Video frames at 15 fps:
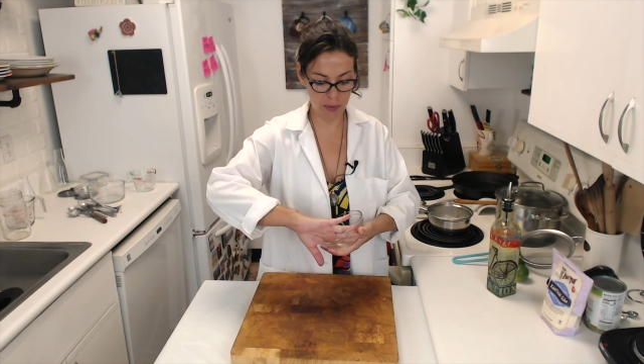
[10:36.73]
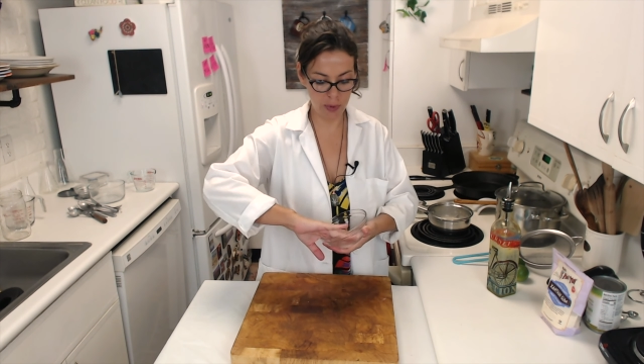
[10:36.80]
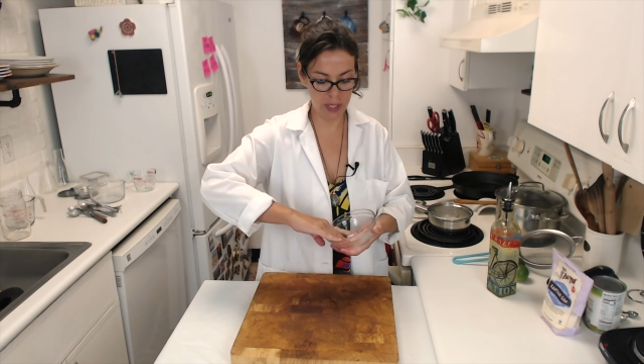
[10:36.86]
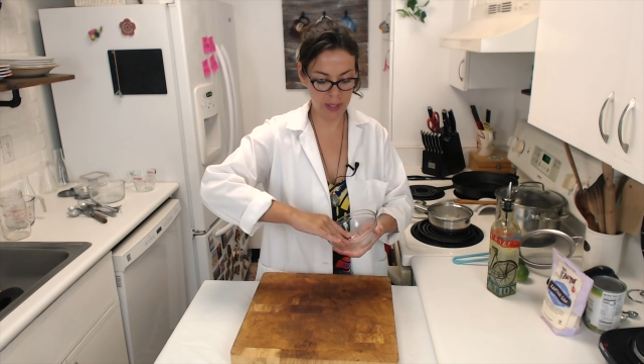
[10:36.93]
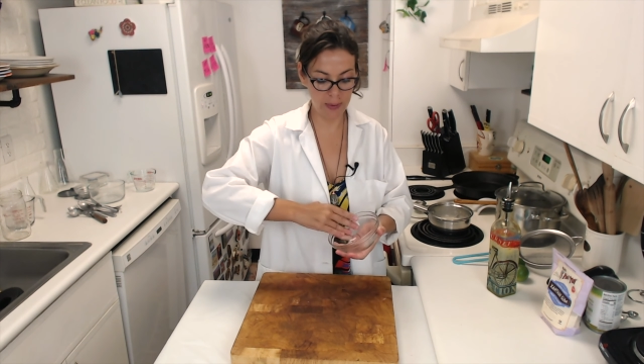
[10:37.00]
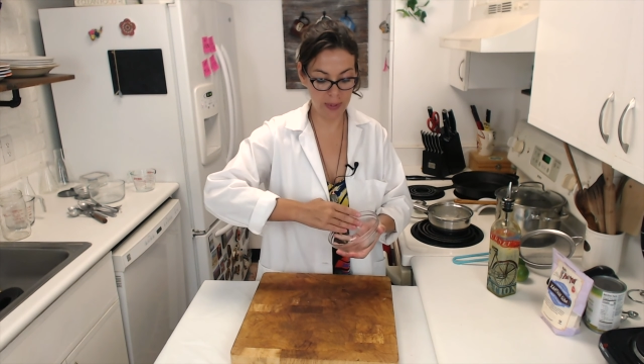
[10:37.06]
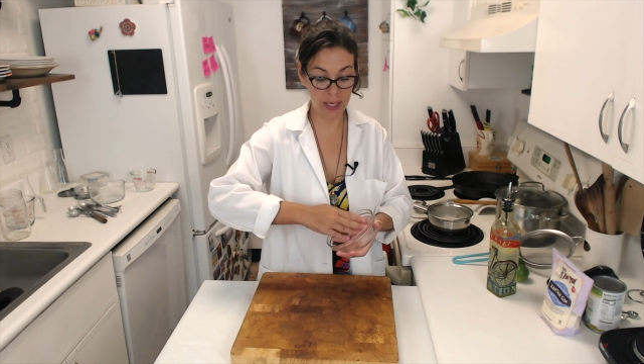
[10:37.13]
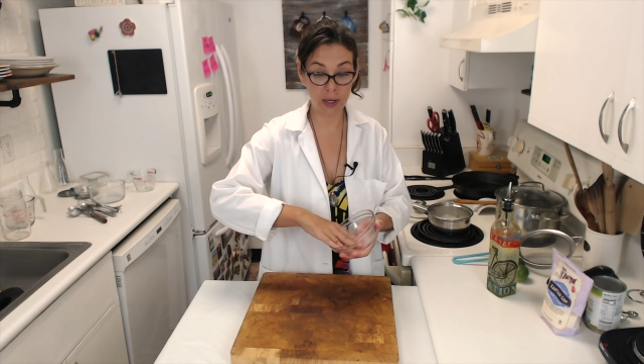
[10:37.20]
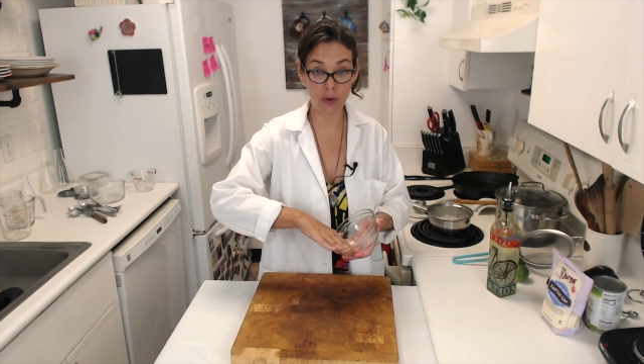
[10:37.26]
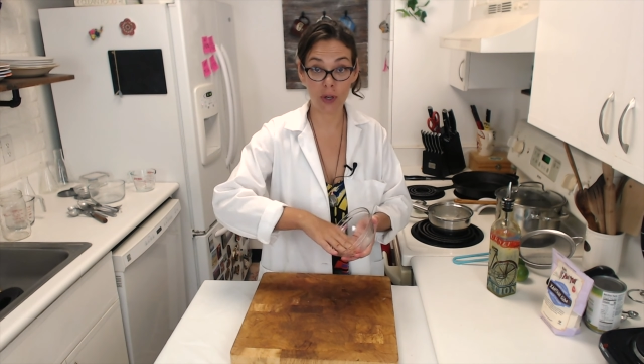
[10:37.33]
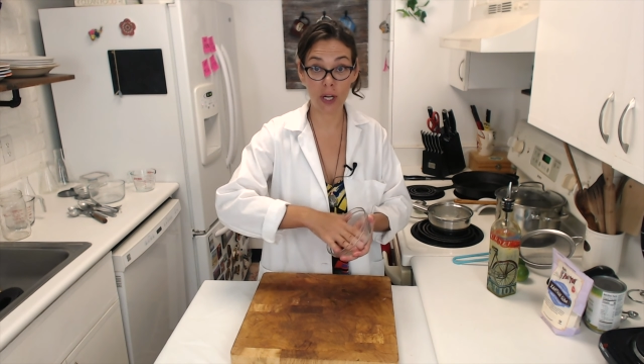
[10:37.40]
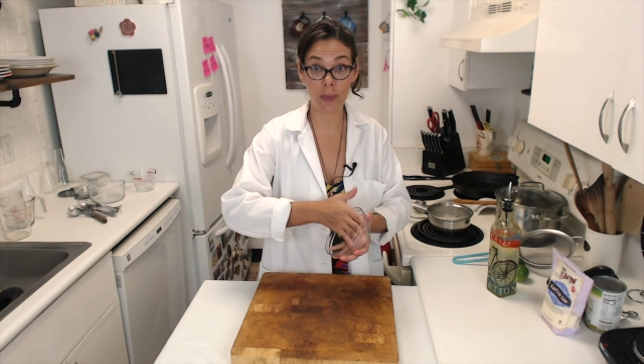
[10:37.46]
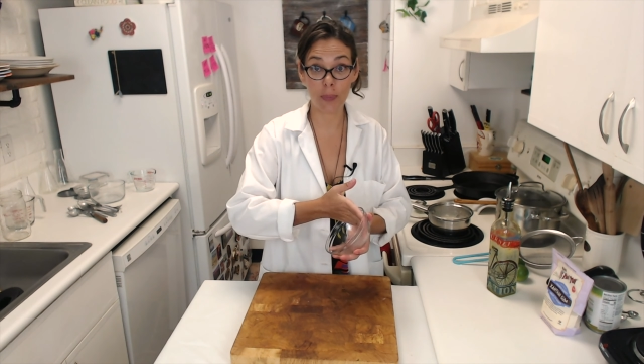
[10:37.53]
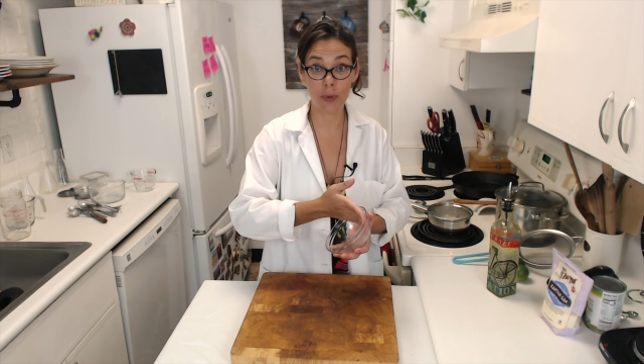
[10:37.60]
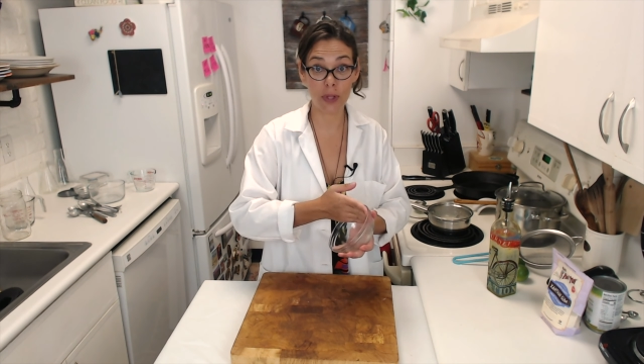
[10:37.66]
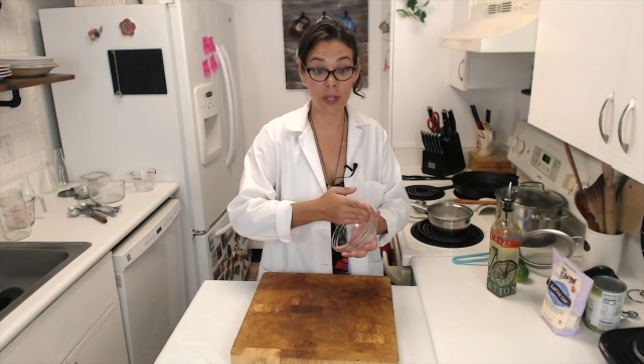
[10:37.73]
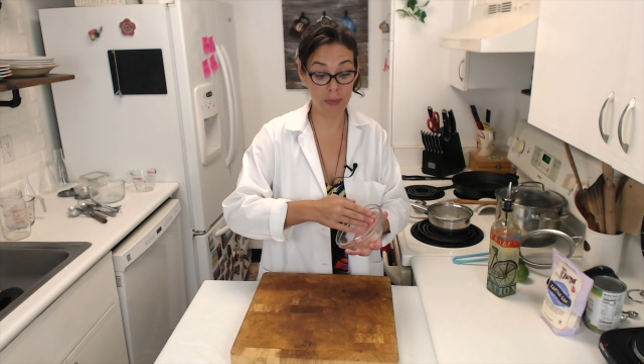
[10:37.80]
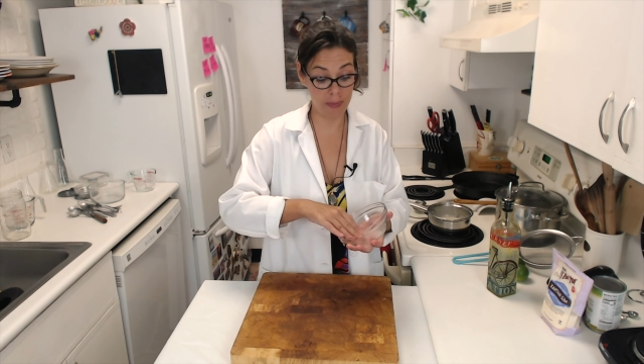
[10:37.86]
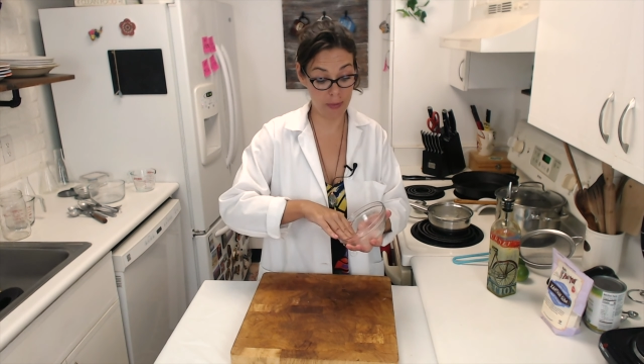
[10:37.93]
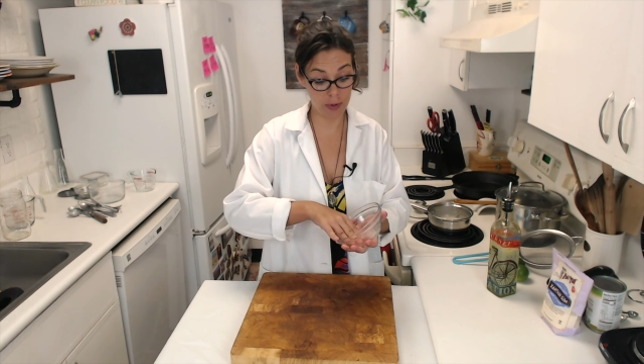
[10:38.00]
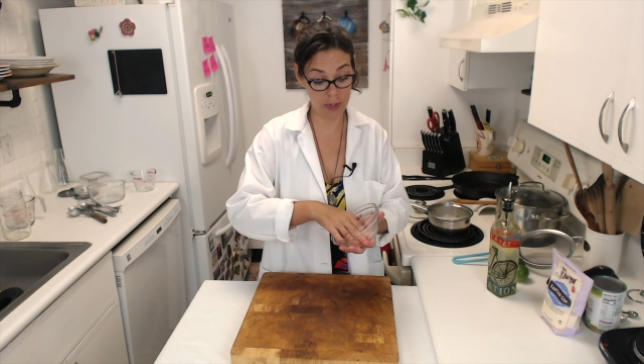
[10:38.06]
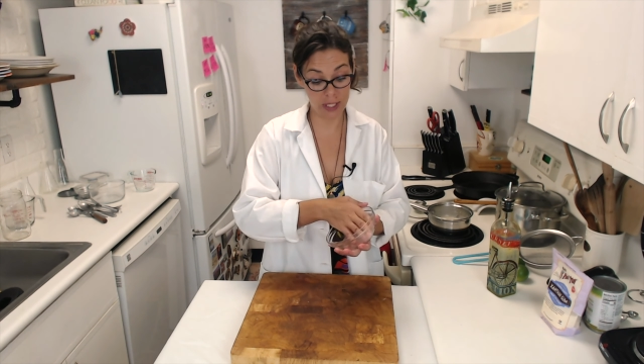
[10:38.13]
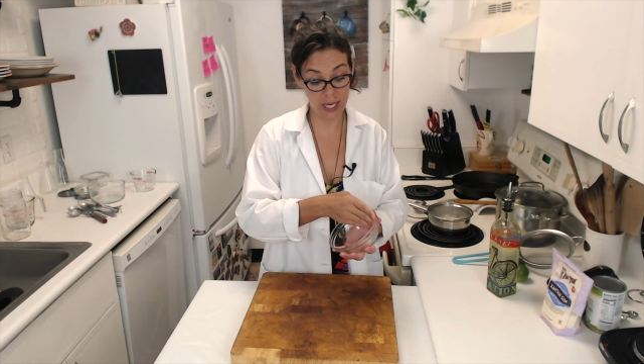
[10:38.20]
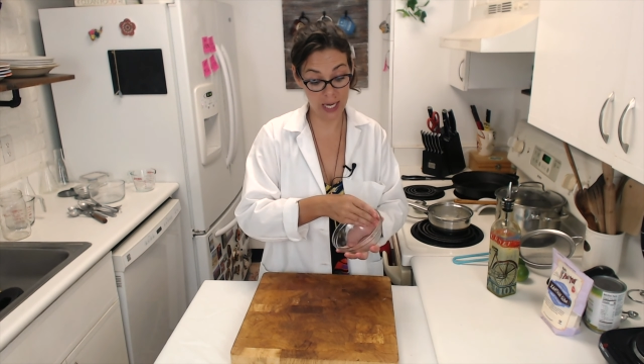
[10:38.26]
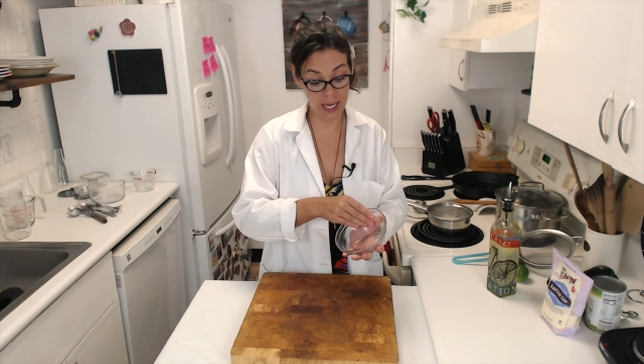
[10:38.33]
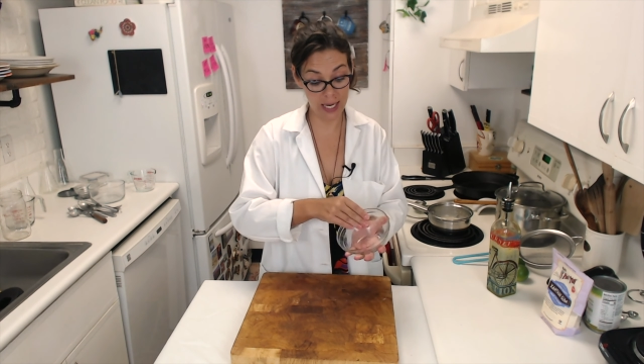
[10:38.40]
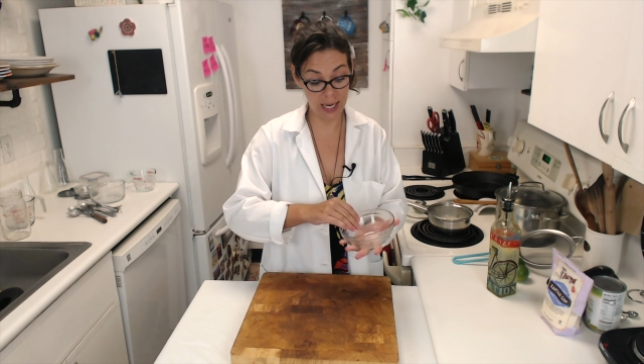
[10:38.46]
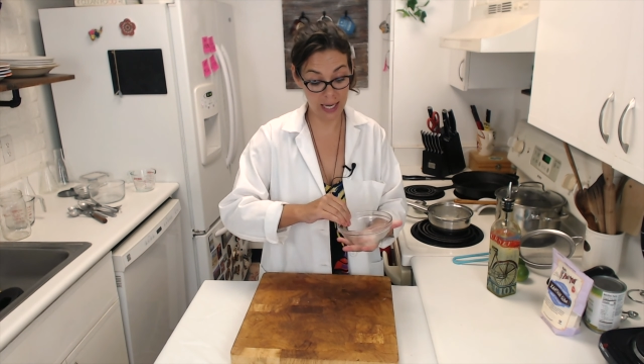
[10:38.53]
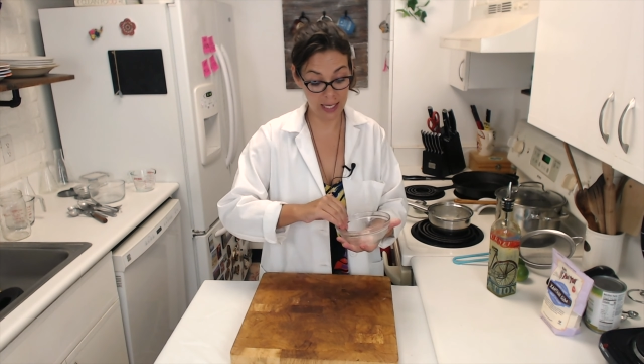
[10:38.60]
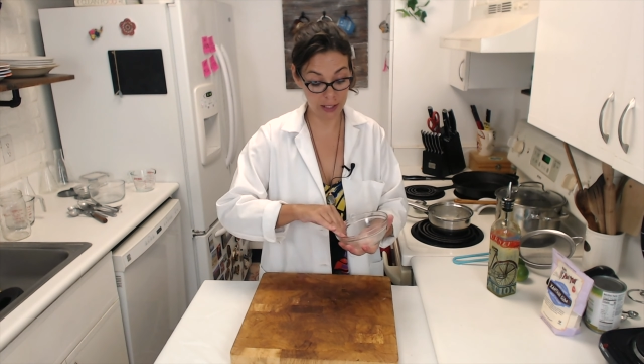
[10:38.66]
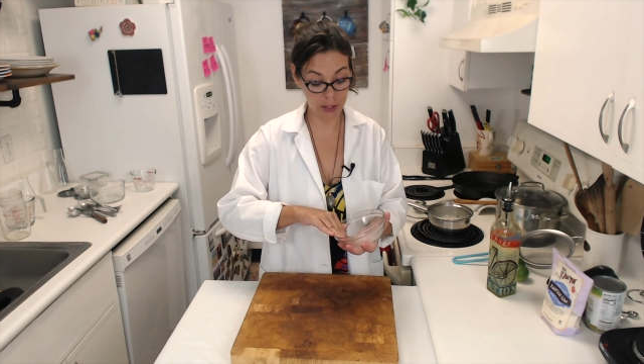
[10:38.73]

wherever I'm gonna put the mozzarella,